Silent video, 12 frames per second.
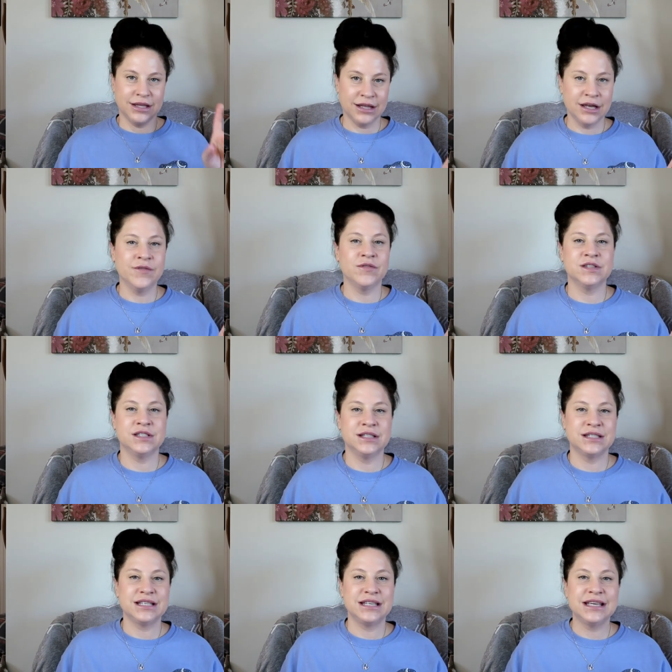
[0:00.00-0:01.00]
the,
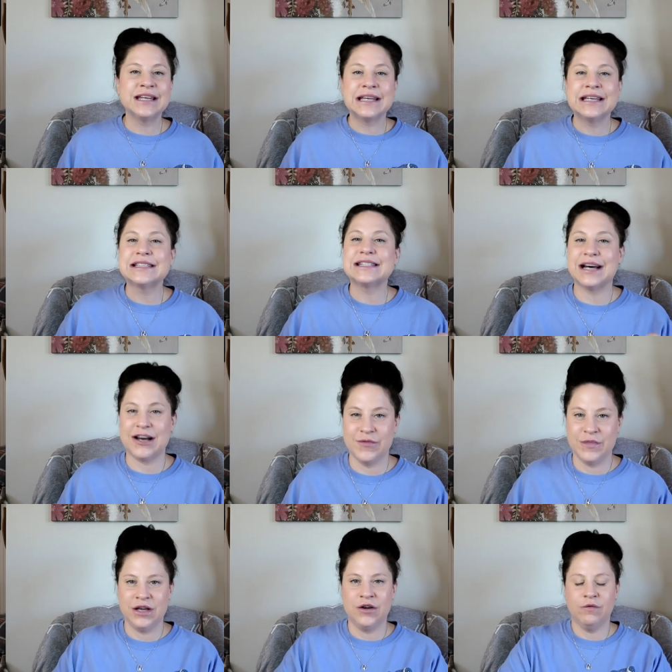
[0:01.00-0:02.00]
emphasis in his
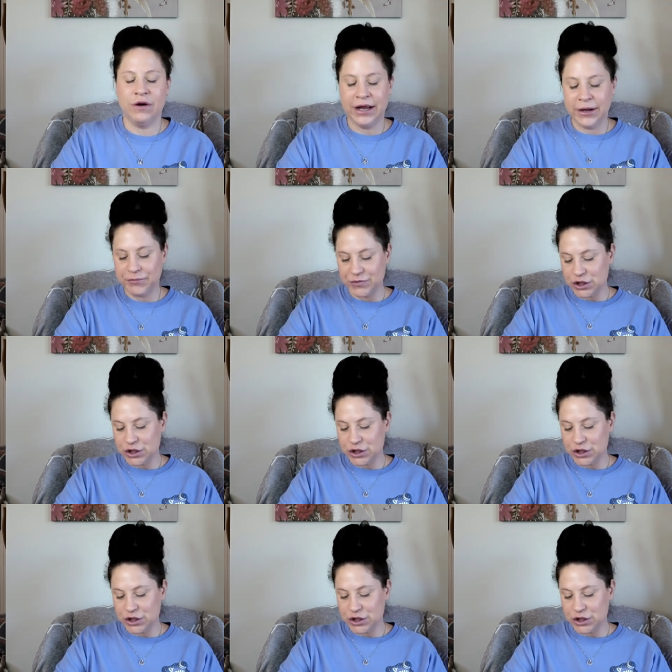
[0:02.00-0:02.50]
timing, right?